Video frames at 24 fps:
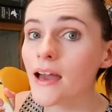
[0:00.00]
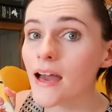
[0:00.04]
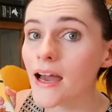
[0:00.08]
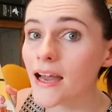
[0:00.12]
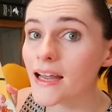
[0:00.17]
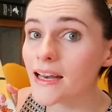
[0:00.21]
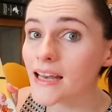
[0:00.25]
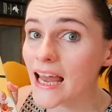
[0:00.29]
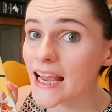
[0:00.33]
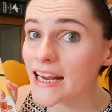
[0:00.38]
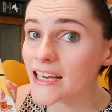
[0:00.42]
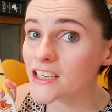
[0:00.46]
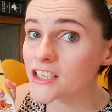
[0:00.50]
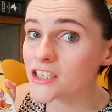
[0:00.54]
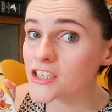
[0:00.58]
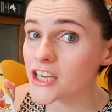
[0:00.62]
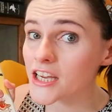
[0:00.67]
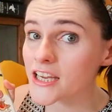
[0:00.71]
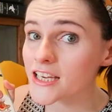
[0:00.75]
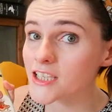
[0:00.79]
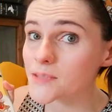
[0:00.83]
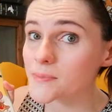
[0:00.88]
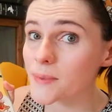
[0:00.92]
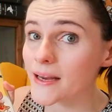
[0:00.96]
I'd like to
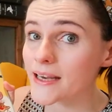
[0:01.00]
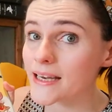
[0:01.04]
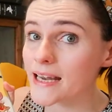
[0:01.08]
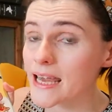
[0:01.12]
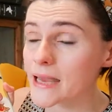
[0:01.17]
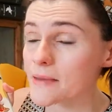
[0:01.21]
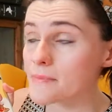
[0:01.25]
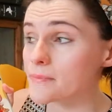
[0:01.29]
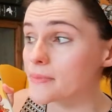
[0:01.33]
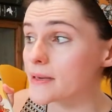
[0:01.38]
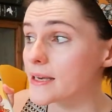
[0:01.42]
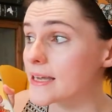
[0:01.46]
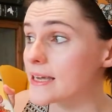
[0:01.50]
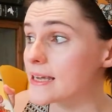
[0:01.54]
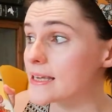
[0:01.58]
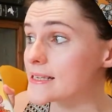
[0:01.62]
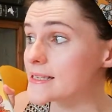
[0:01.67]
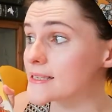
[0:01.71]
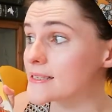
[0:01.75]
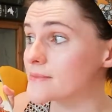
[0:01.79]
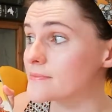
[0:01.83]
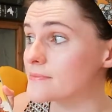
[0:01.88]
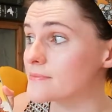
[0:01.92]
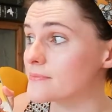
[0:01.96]
change my name,
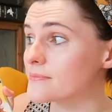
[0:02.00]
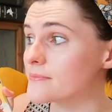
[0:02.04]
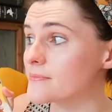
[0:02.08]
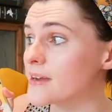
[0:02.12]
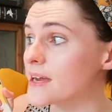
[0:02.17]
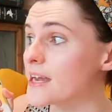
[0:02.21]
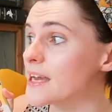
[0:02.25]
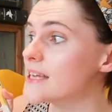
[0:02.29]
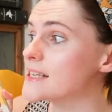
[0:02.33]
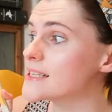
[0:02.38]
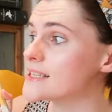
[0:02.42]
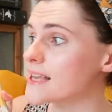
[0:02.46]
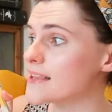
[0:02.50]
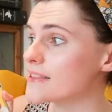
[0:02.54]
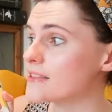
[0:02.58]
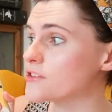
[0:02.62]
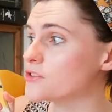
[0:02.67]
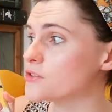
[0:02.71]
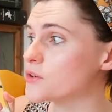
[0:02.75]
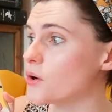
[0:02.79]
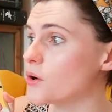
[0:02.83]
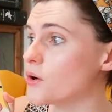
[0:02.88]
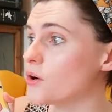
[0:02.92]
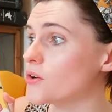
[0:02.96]
please, said the
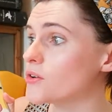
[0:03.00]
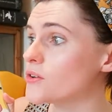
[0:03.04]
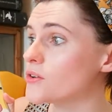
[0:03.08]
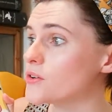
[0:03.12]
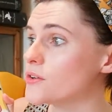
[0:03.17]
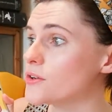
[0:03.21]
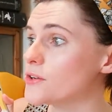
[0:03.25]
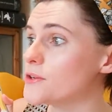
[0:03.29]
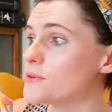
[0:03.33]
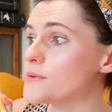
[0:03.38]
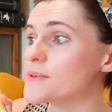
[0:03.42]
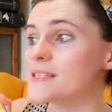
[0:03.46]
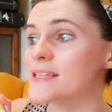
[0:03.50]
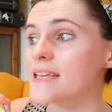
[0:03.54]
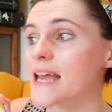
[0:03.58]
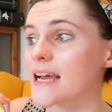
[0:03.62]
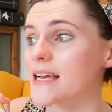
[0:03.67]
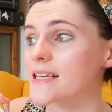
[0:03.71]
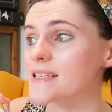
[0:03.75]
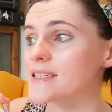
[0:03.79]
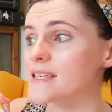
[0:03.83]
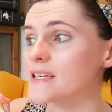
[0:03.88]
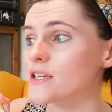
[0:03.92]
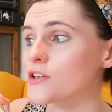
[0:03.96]
dog who was
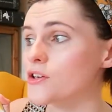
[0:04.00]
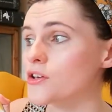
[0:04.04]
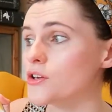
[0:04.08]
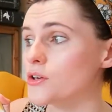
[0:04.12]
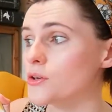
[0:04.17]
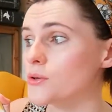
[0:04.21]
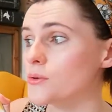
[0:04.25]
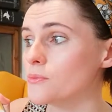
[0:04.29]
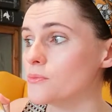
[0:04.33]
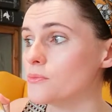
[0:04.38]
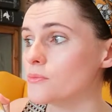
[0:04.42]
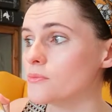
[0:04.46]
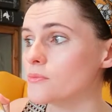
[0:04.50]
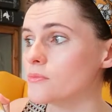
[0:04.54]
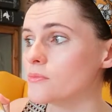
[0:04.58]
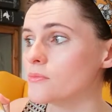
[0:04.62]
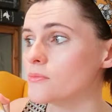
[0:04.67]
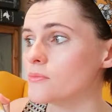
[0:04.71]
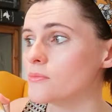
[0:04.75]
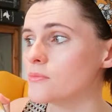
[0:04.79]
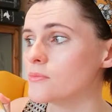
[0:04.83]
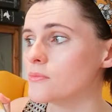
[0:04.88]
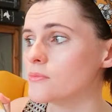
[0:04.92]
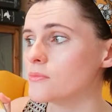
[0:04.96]
next in queue.
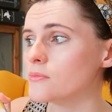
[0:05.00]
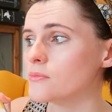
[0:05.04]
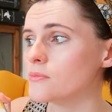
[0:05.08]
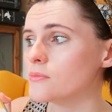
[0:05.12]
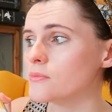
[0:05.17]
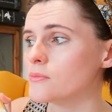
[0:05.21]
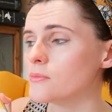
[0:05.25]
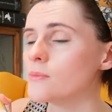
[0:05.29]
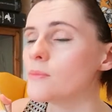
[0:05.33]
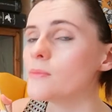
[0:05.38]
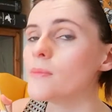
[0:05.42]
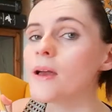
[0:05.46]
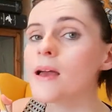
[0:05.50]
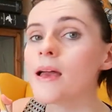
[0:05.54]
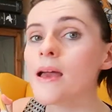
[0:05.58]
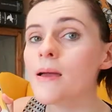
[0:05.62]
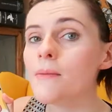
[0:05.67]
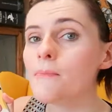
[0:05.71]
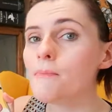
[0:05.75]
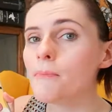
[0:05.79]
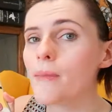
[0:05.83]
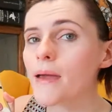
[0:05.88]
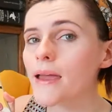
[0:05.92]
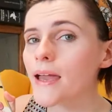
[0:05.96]

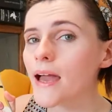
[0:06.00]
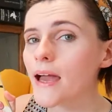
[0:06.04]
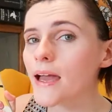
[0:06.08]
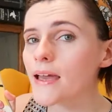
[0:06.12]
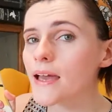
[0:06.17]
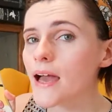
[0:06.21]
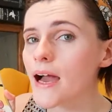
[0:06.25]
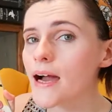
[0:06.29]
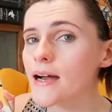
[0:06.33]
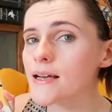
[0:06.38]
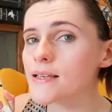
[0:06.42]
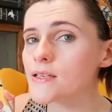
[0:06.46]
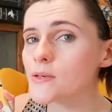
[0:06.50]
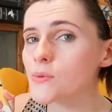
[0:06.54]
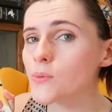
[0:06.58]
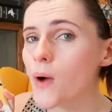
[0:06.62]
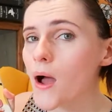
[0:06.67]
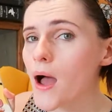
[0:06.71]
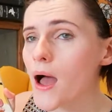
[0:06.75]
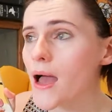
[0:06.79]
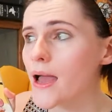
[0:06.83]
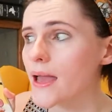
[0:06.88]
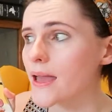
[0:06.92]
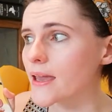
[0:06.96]
May I ask
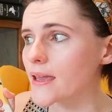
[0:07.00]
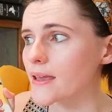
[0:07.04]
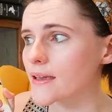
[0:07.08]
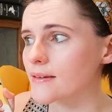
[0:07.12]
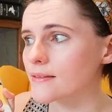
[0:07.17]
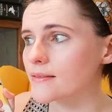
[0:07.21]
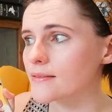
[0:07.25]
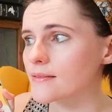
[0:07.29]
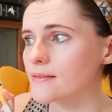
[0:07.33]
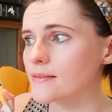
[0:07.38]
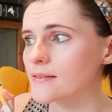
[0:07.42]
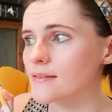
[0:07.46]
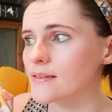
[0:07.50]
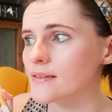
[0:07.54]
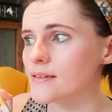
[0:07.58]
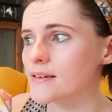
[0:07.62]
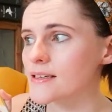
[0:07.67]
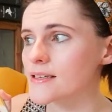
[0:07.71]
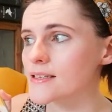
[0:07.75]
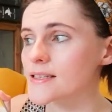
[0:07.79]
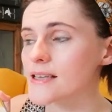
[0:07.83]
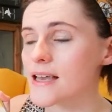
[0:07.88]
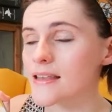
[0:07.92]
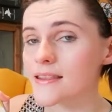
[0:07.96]
why?
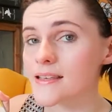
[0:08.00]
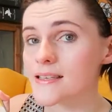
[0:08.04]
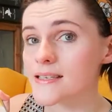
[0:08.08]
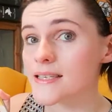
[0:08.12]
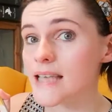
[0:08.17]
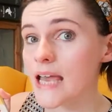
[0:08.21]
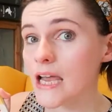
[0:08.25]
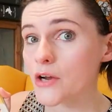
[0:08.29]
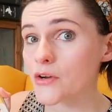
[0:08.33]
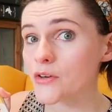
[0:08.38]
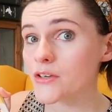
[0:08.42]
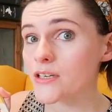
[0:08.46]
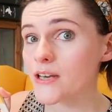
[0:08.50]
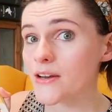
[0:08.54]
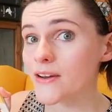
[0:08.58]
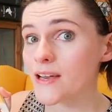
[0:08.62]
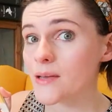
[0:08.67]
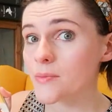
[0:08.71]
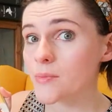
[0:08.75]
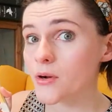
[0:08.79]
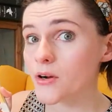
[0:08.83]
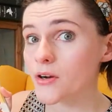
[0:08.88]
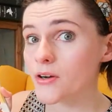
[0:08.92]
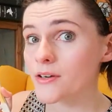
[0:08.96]
said the
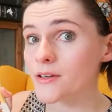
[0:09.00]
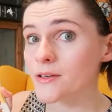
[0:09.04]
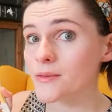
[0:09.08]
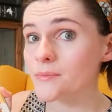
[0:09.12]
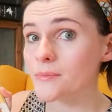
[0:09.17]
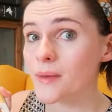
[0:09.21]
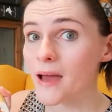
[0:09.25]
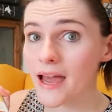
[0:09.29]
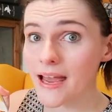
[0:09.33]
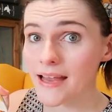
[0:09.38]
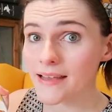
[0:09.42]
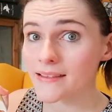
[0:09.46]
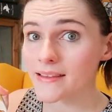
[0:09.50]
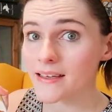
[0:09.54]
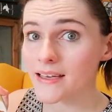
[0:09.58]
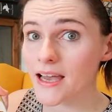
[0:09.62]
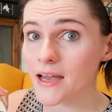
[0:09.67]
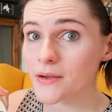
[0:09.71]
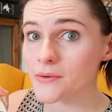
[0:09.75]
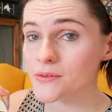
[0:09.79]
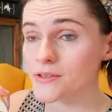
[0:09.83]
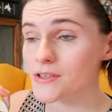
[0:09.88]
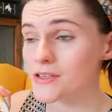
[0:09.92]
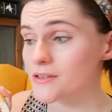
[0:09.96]
secretary bird behind the
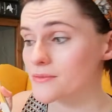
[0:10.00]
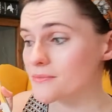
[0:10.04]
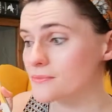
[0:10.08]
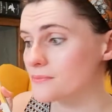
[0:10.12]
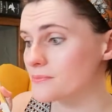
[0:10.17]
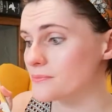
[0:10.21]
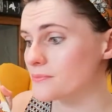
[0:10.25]
counter.